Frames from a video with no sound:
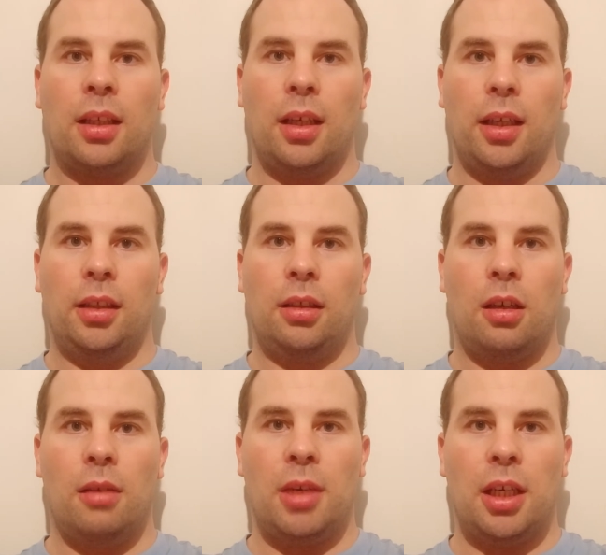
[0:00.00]
G'day,
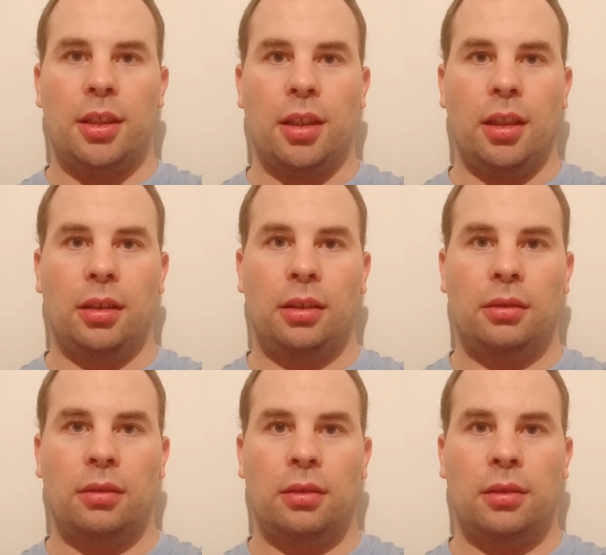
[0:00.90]
I'm RJ.
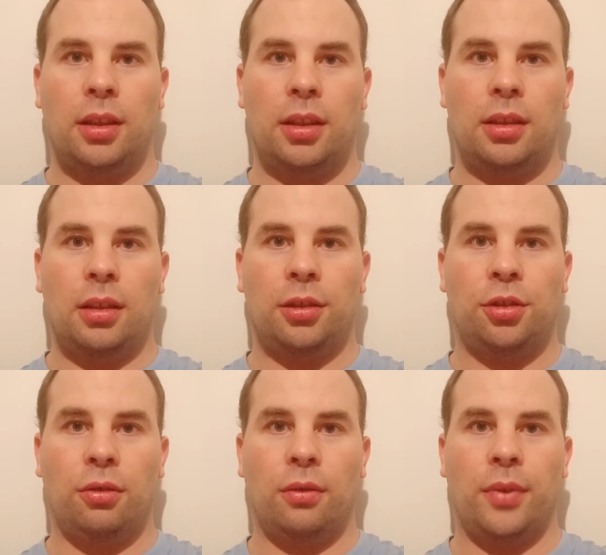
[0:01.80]
This
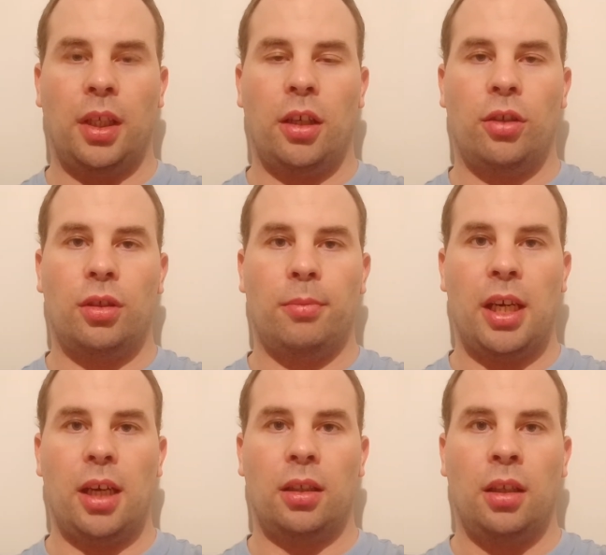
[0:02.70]
short video is
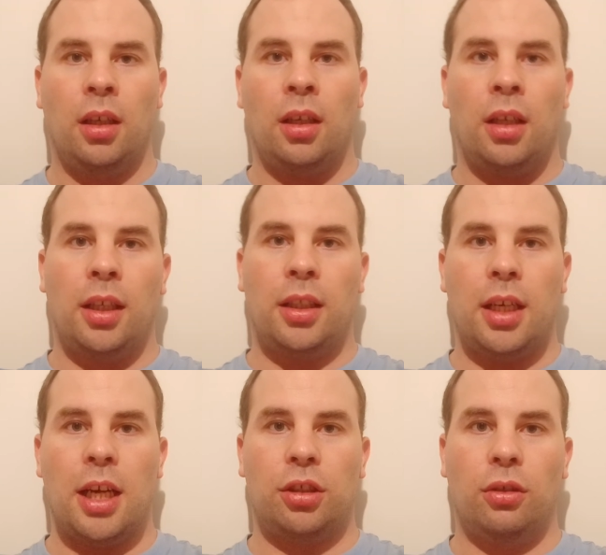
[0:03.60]
about
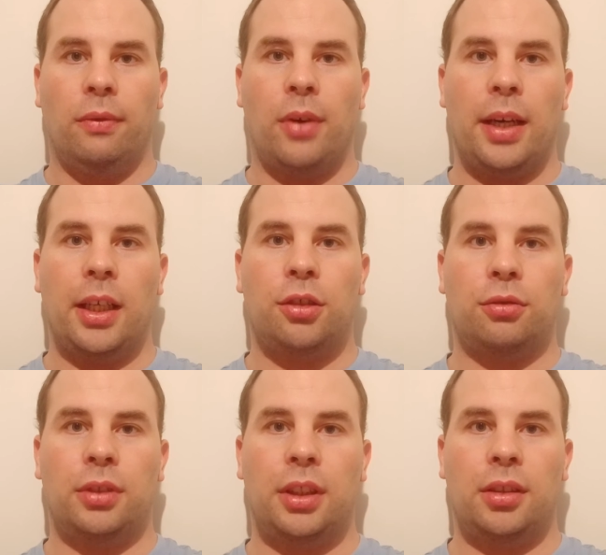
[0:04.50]
International
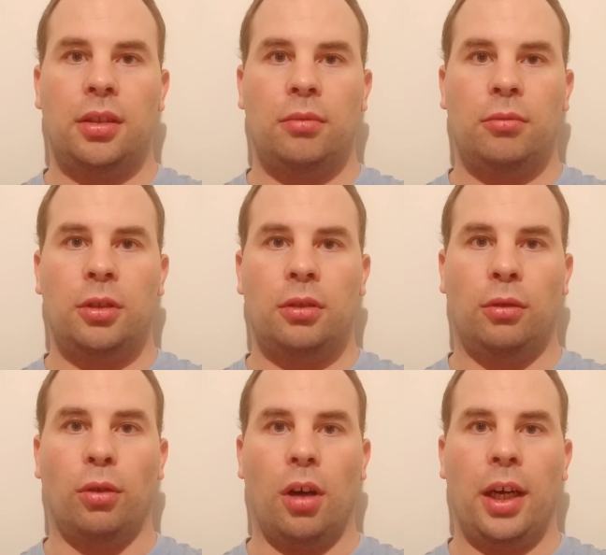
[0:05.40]
Financial Systems,
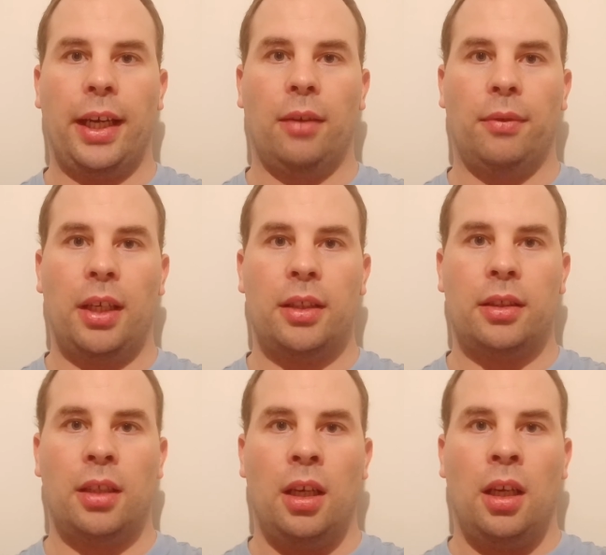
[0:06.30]
or
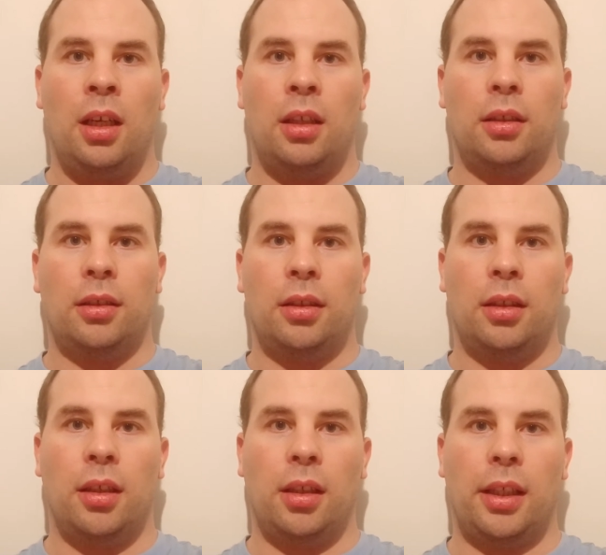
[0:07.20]
IFS,
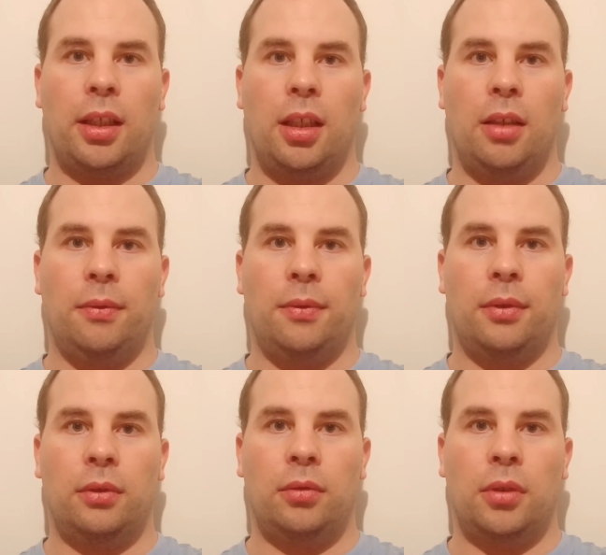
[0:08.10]
an elective
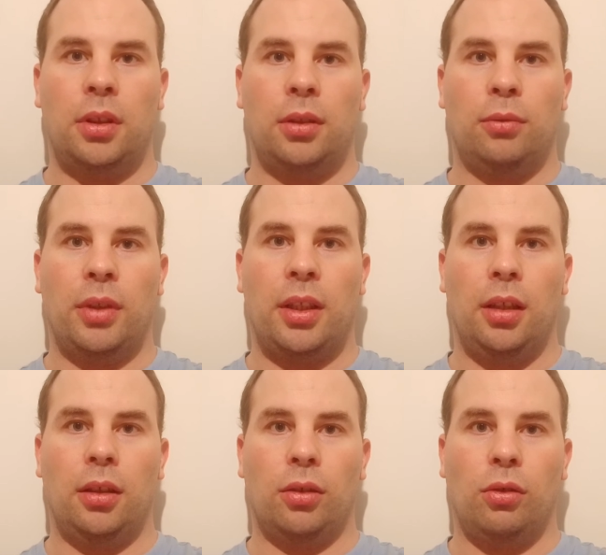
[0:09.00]

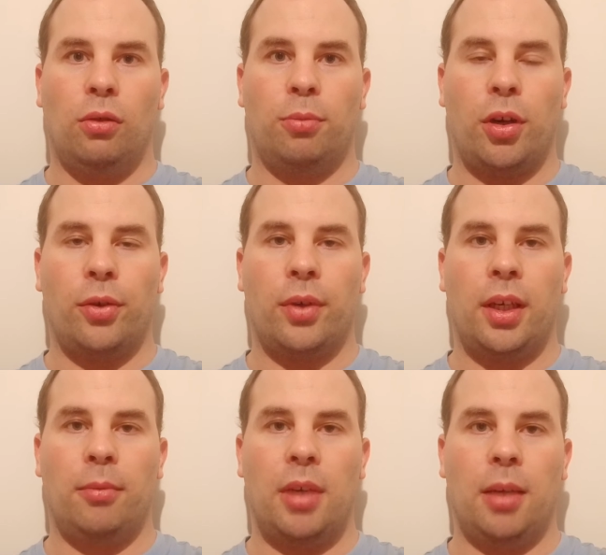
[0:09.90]
within the law
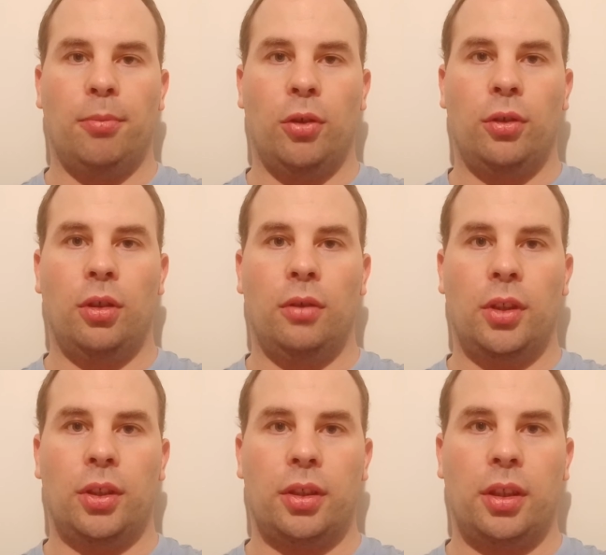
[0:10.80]
program at Bond
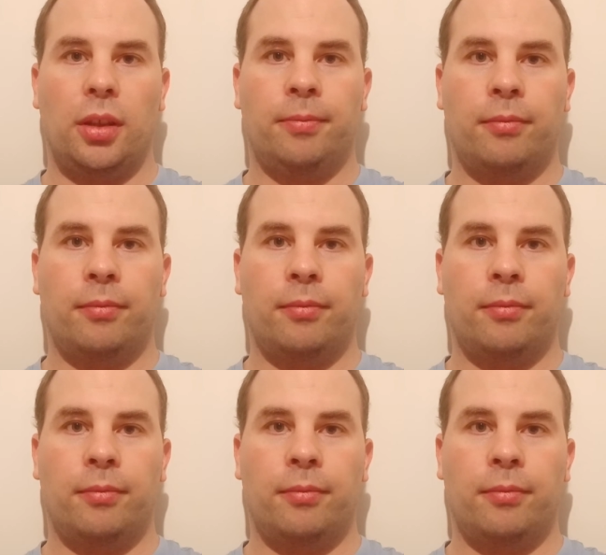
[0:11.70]
University.